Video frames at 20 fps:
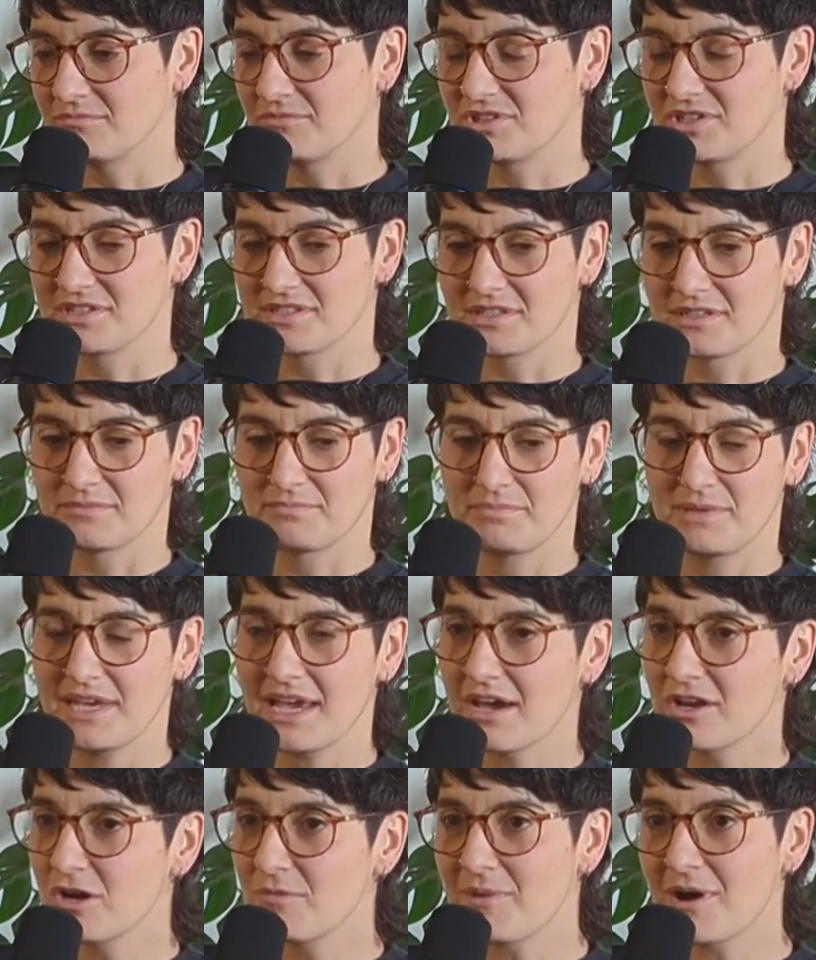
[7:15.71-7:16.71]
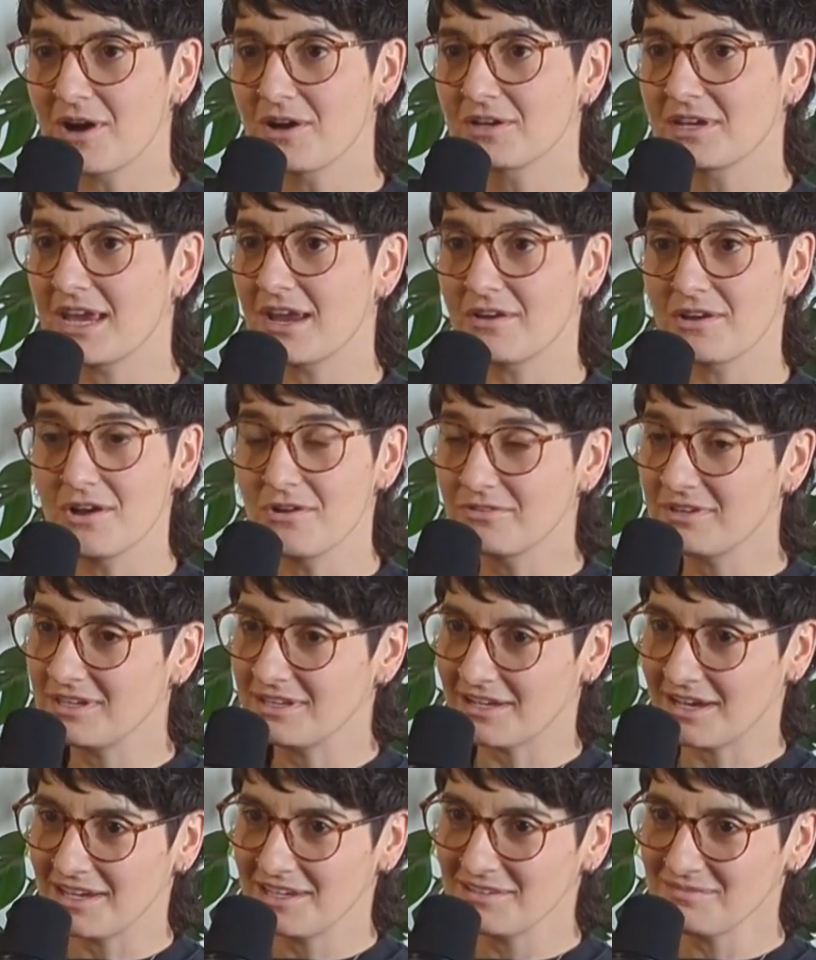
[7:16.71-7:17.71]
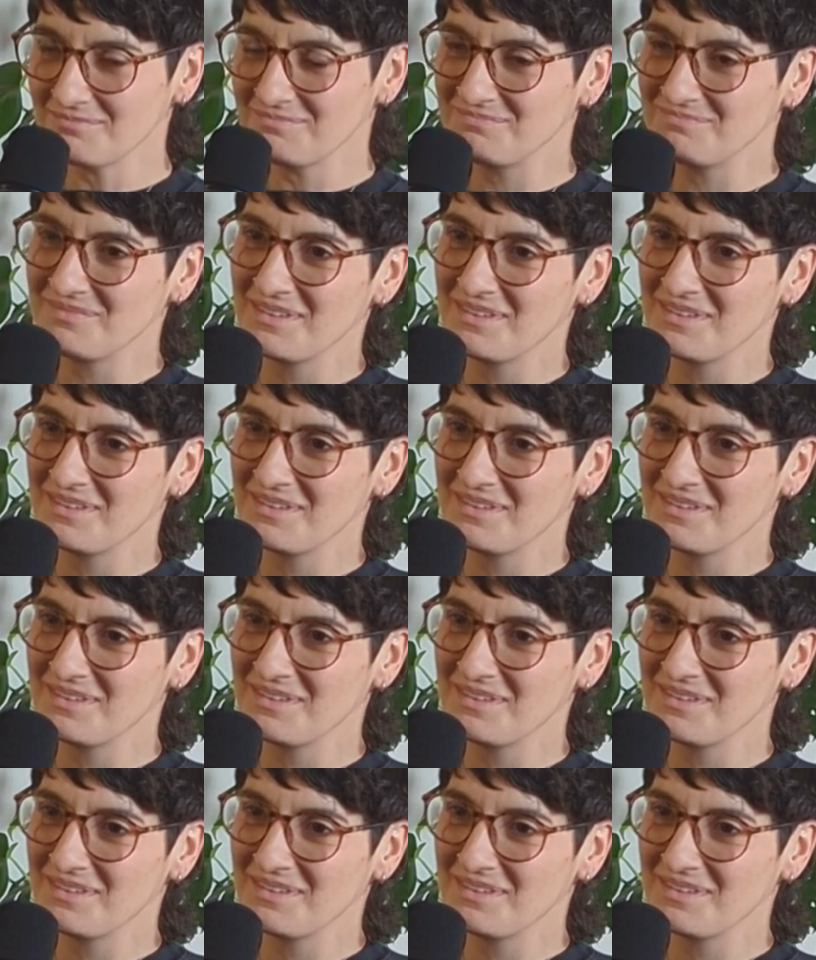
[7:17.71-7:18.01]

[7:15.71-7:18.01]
which is a piano bar karaoke night